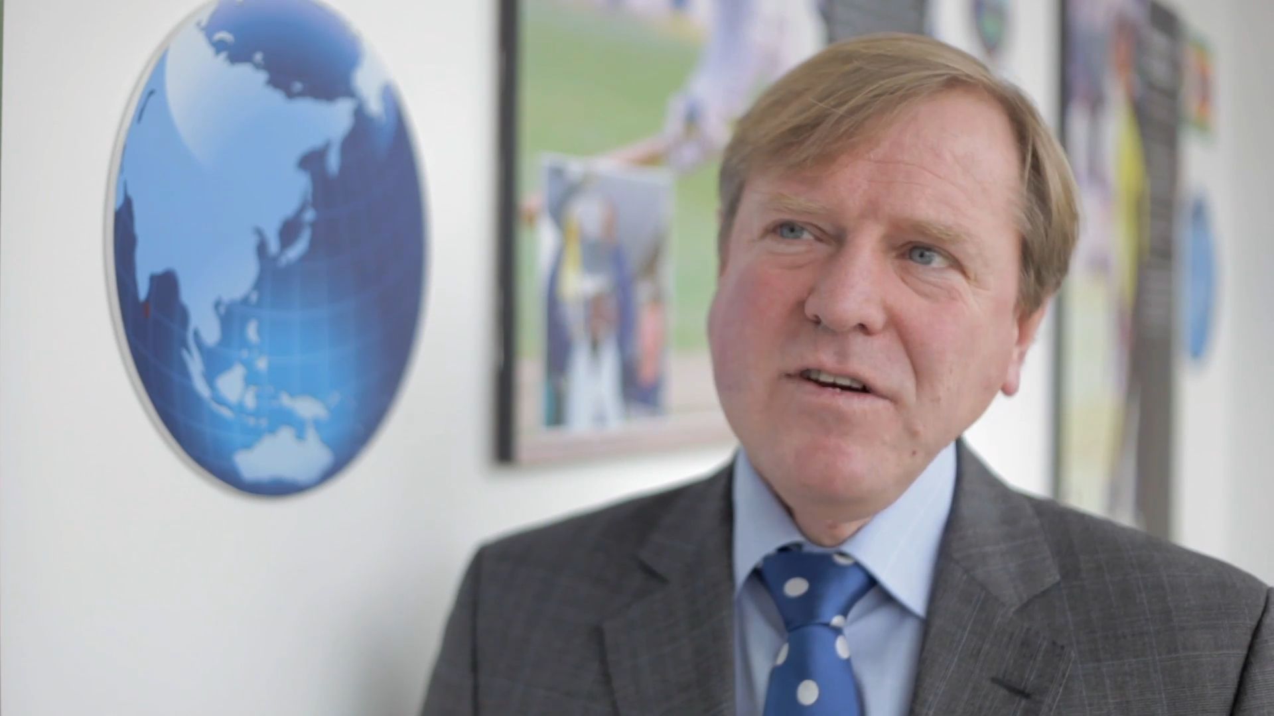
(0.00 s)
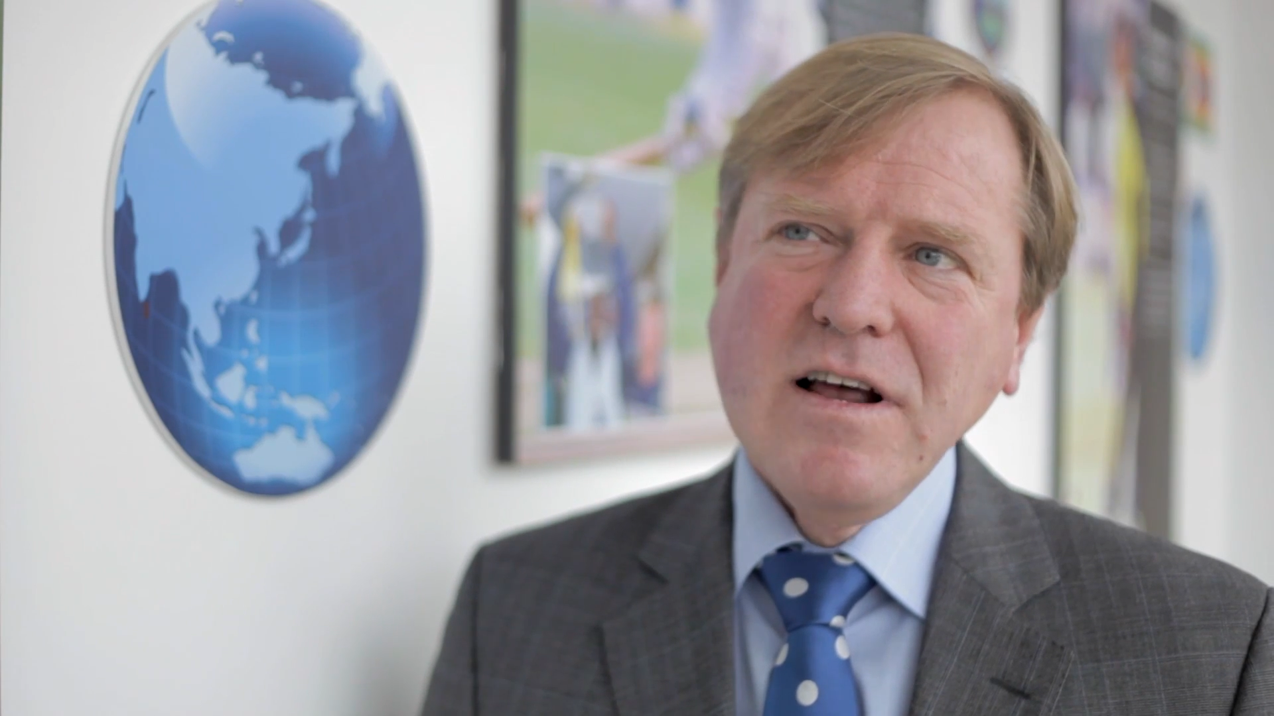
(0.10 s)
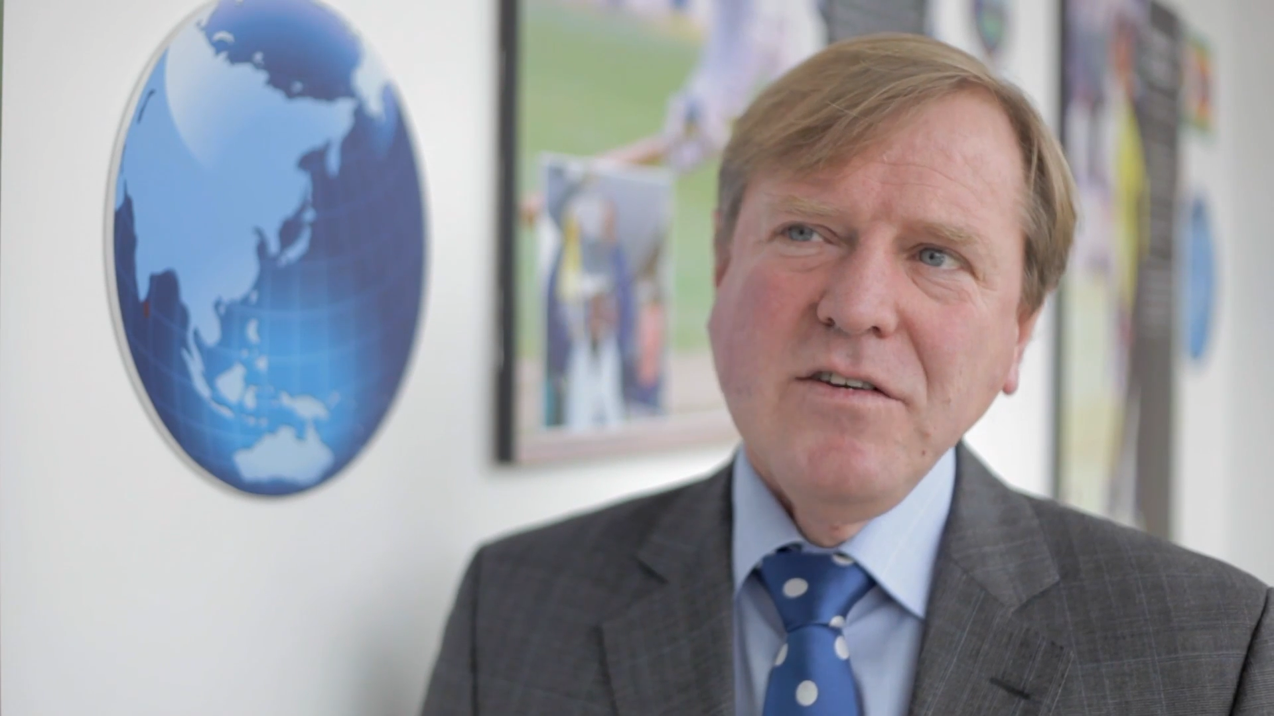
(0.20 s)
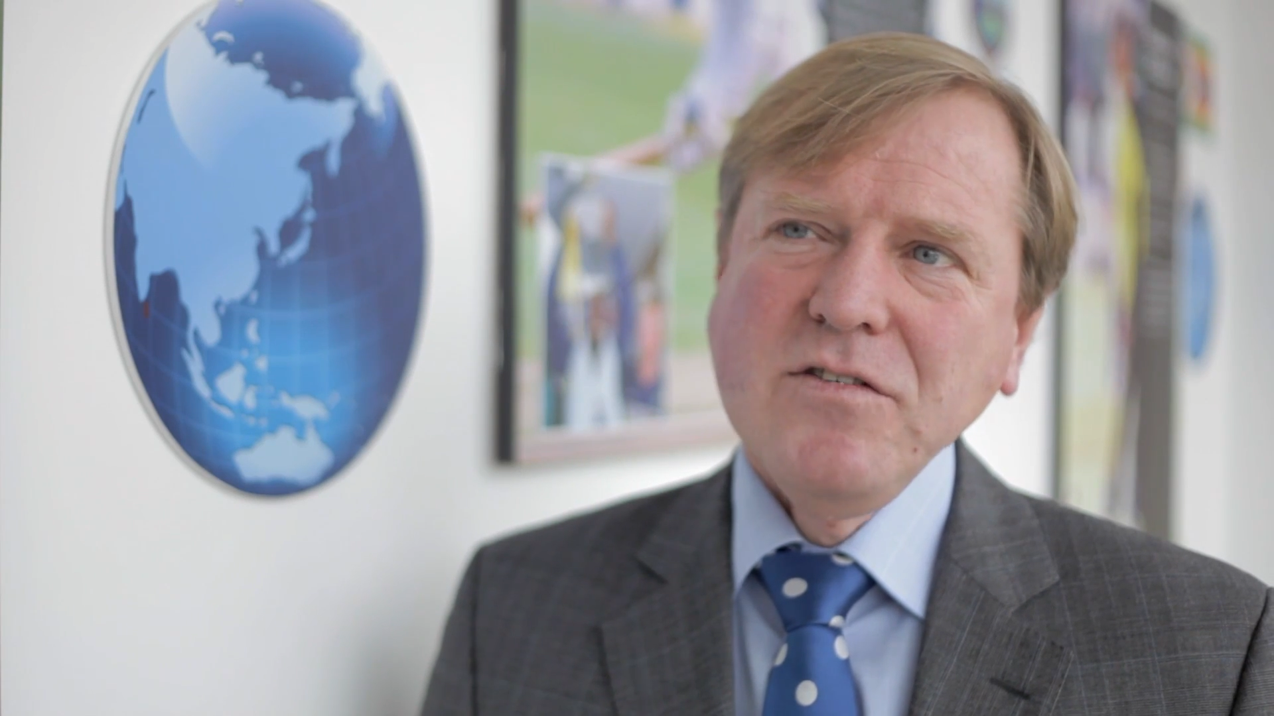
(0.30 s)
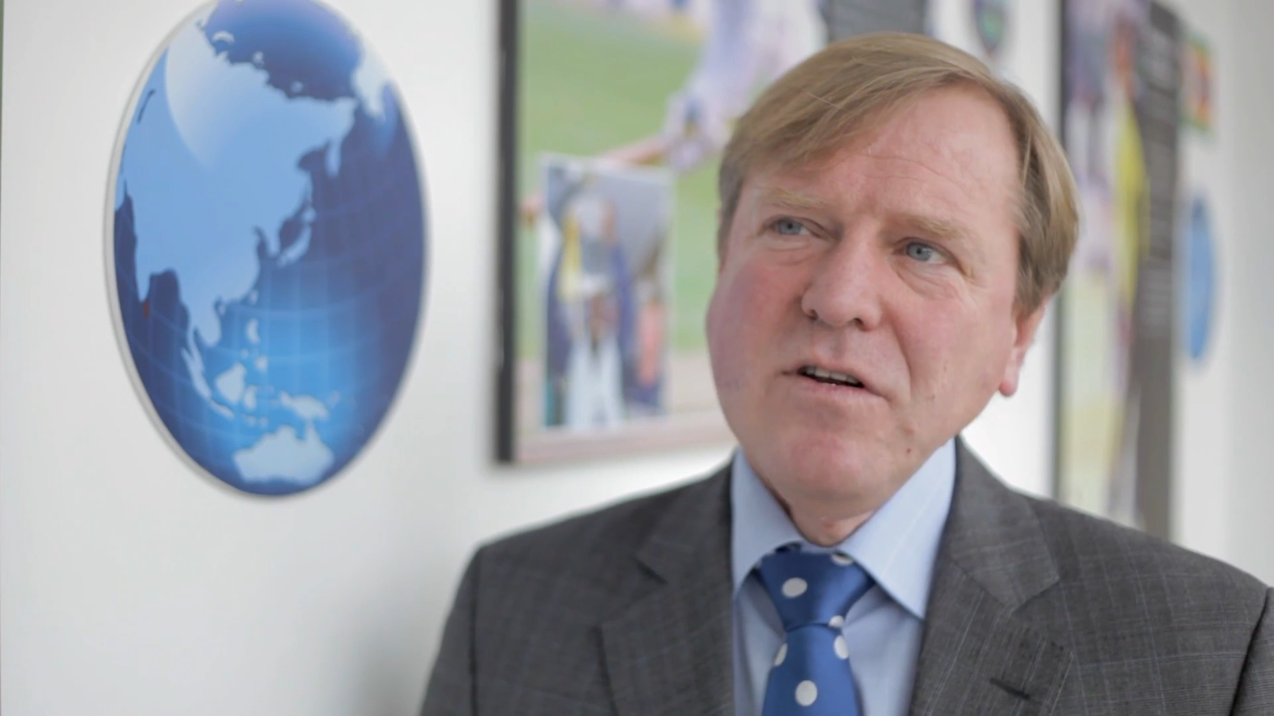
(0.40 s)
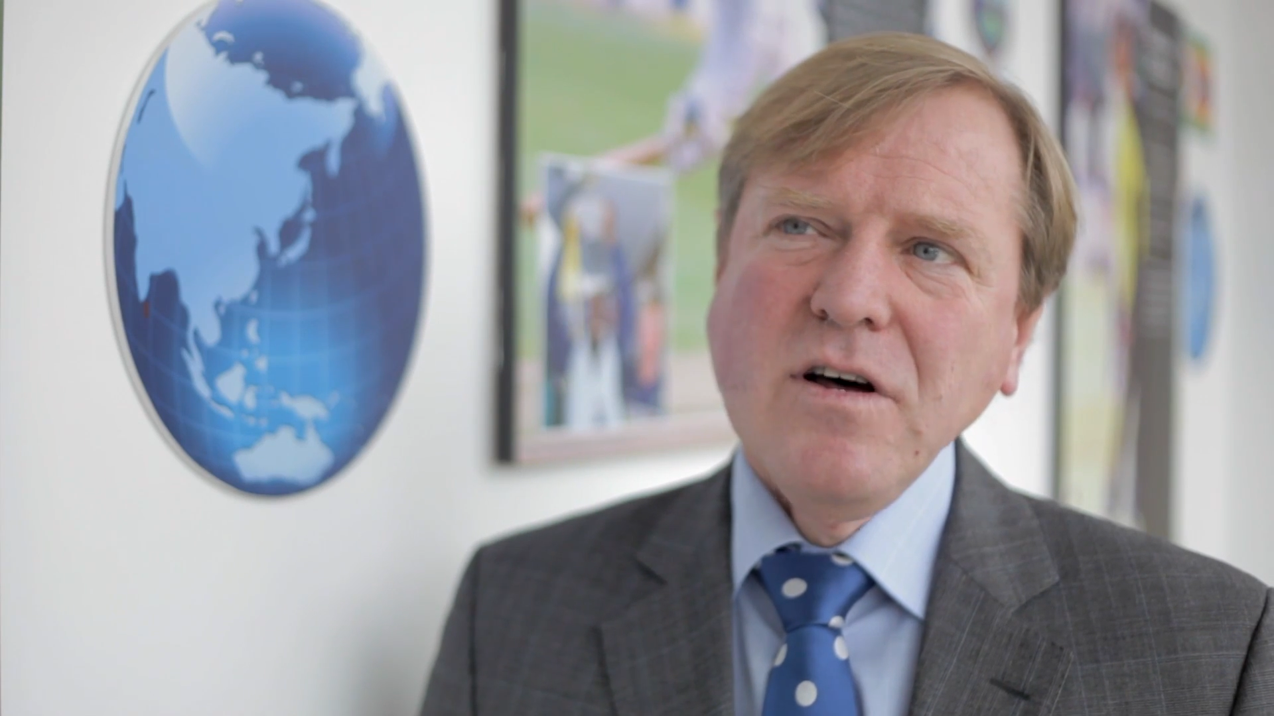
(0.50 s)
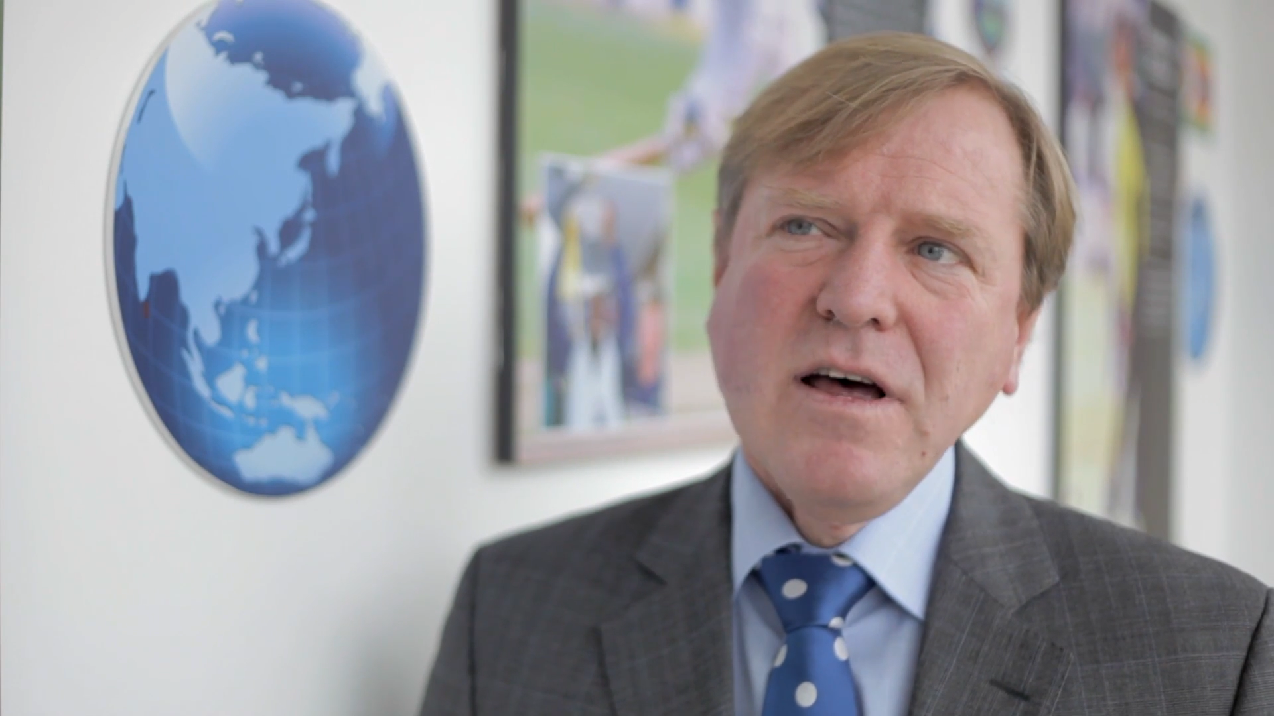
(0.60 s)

challenge on